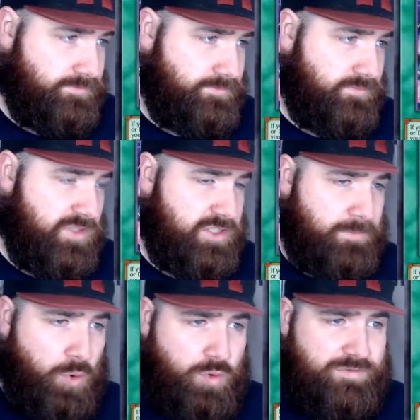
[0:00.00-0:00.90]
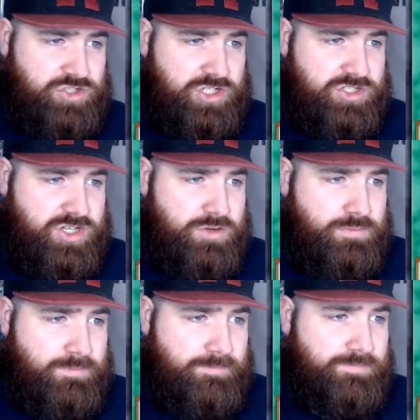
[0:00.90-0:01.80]
support for Jinzo
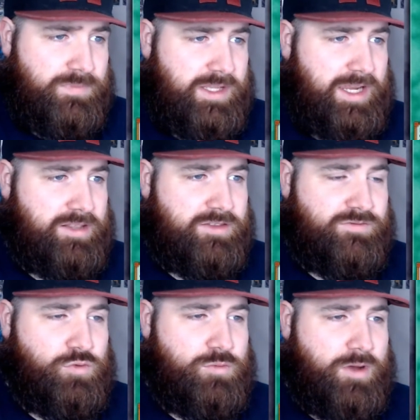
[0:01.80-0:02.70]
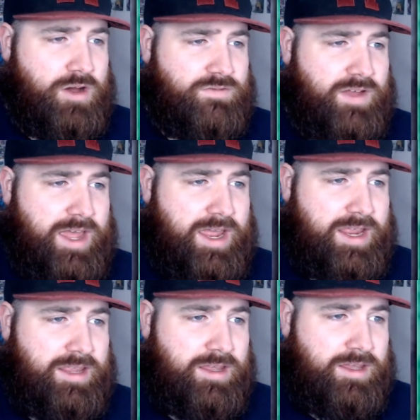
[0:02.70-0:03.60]
in the form of a
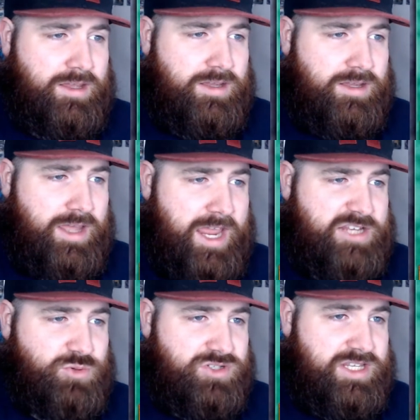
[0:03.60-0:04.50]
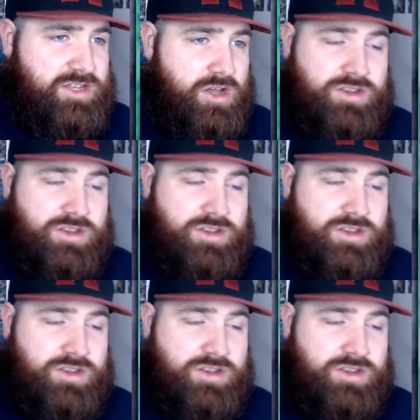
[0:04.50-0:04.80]
XYZ card.